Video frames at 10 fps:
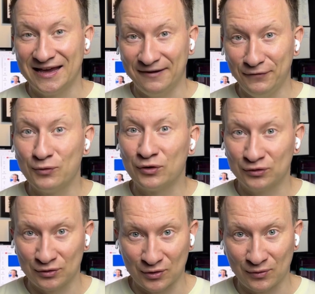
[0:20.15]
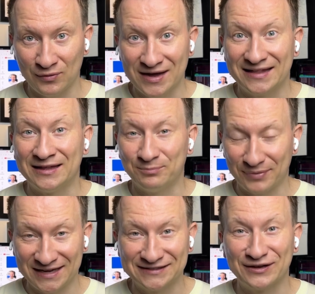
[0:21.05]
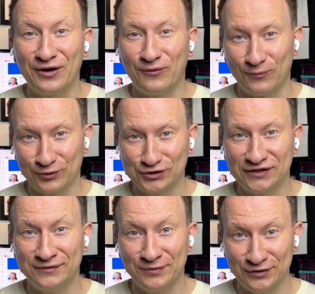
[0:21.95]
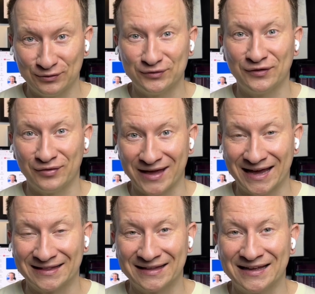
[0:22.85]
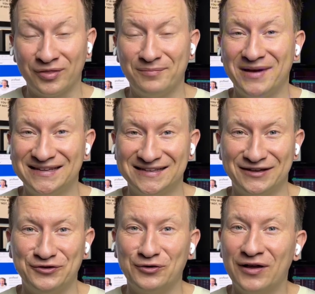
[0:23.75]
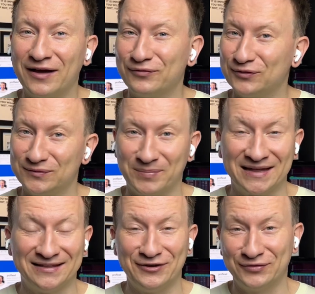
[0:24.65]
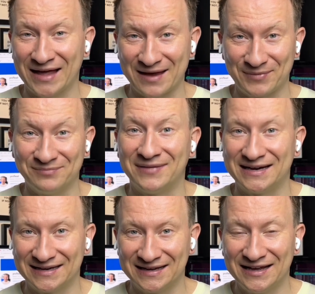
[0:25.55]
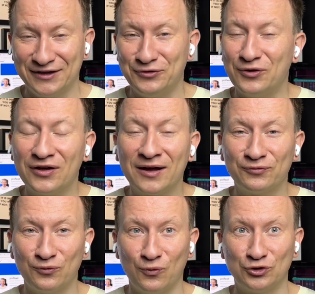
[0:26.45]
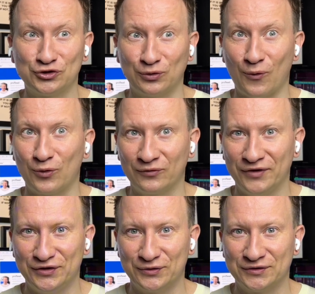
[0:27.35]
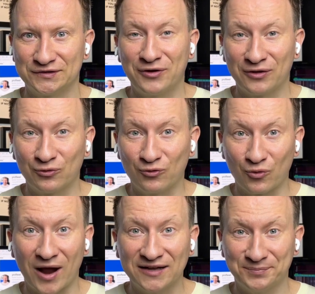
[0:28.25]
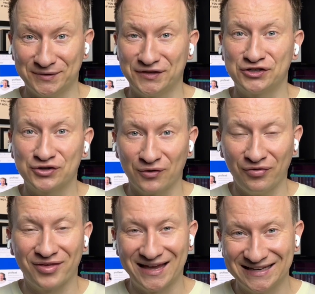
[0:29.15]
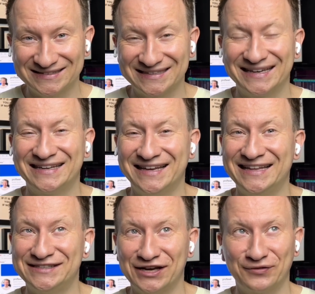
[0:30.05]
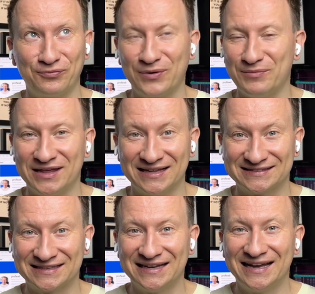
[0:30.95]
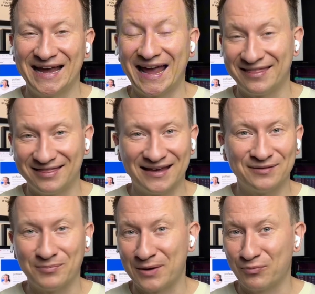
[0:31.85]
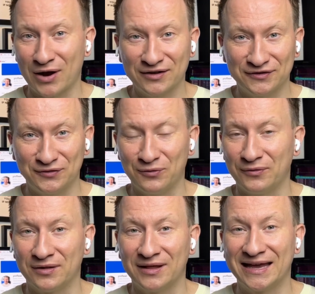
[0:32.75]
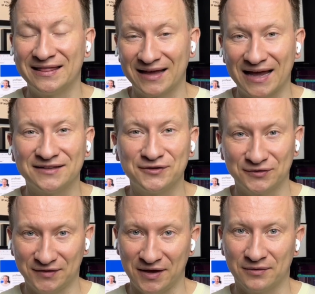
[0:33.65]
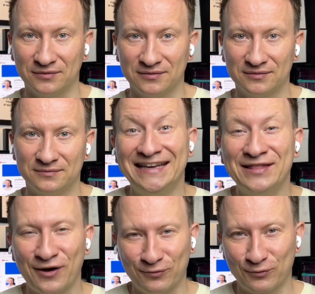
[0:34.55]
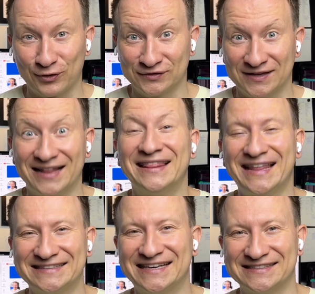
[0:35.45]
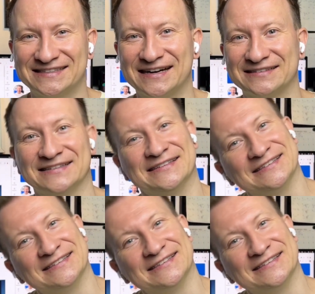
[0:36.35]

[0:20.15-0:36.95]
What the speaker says: If you want to know, then please watch this video till the end. Really on the basic, you don't have to spend your time and money. You don't have to watch long videos. You can grasp essential things in just 3 minutes, and then by practice, you will enhance your skill. Enough words. Let's get started.